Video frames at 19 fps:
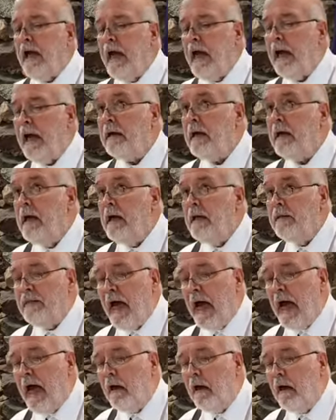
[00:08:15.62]
we take
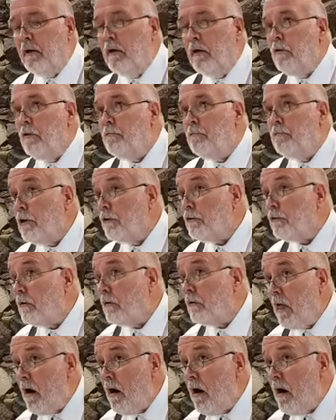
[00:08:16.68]
that
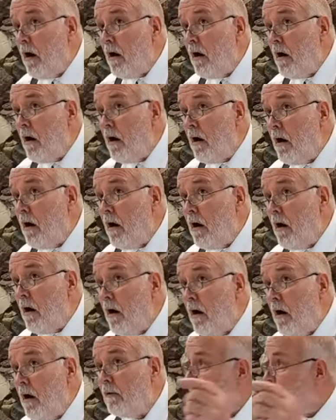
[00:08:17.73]
first love
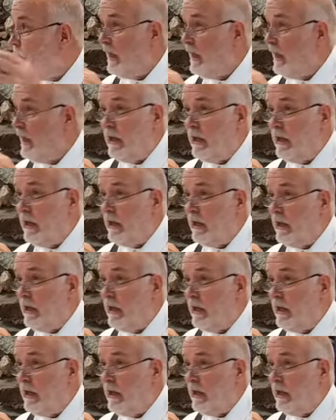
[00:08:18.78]
he gives us. He gives
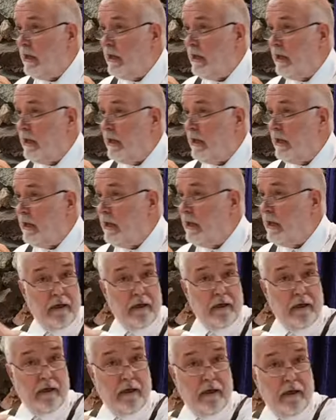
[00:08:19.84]
everybody that, because
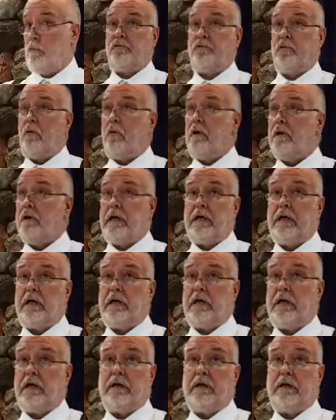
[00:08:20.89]
when we fall short, he
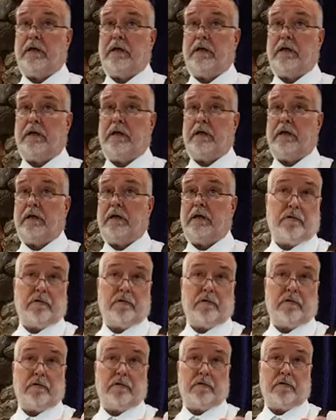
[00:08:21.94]
tells some of them
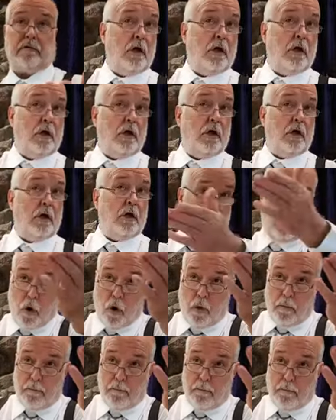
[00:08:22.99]
to
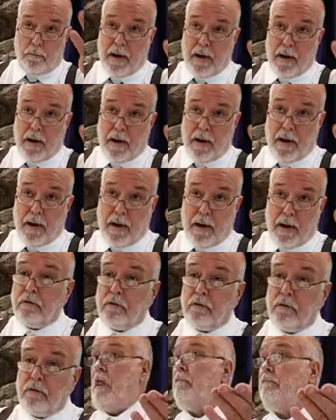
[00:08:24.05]
go back to your
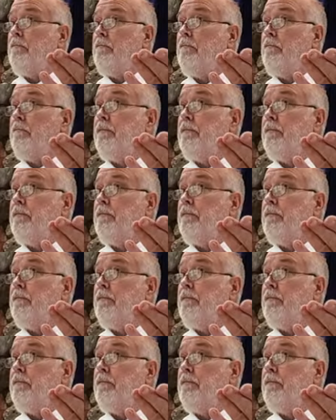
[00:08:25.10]
first love. He